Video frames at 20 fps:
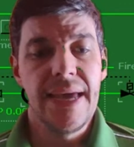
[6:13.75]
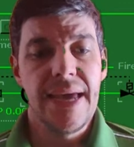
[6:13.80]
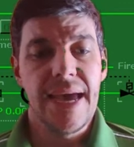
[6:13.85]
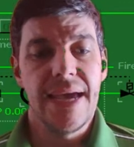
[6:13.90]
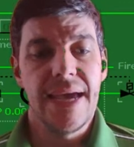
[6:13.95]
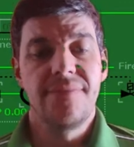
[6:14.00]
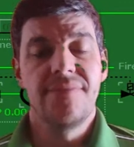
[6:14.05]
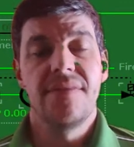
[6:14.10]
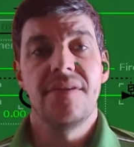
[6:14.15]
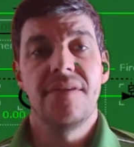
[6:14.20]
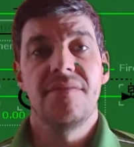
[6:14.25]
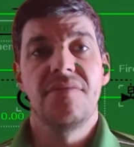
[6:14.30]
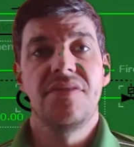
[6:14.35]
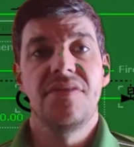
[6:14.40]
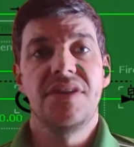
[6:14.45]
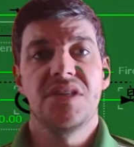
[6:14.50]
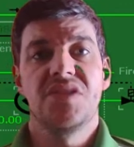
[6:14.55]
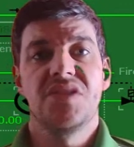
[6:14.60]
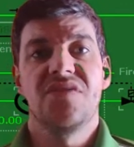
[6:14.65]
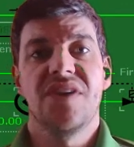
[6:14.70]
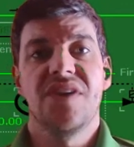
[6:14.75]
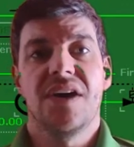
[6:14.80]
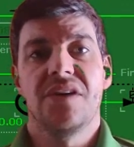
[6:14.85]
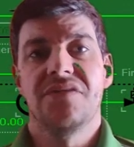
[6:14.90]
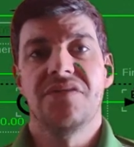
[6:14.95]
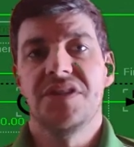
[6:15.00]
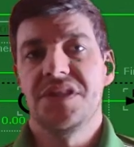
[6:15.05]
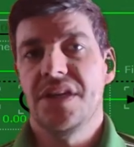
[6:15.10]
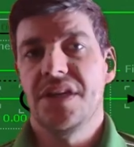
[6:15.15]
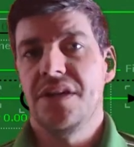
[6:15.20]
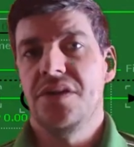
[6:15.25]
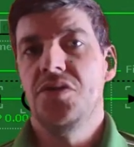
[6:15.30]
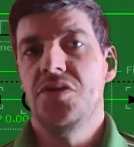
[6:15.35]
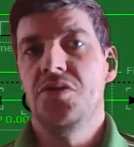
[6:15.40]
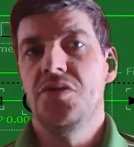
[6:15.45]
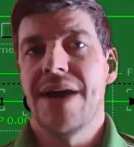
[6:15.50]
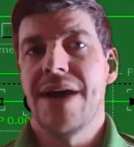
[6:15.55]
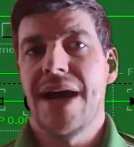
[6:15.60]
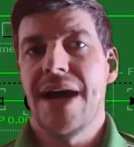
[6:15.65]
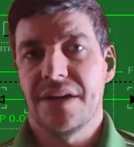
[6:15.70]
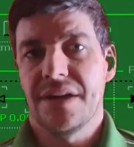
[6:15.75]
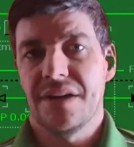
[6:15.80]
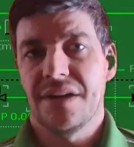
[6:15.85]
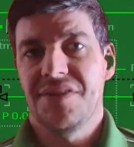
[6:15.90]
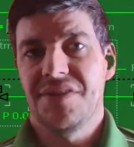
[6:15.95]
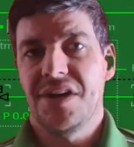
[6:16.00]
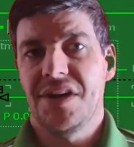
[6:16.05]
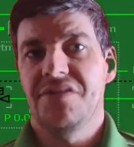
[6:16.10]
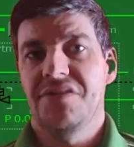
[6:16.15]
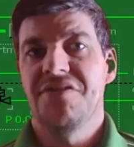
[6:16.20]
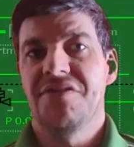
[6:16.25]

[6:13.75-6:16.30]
And this valve is a pneumatic valve.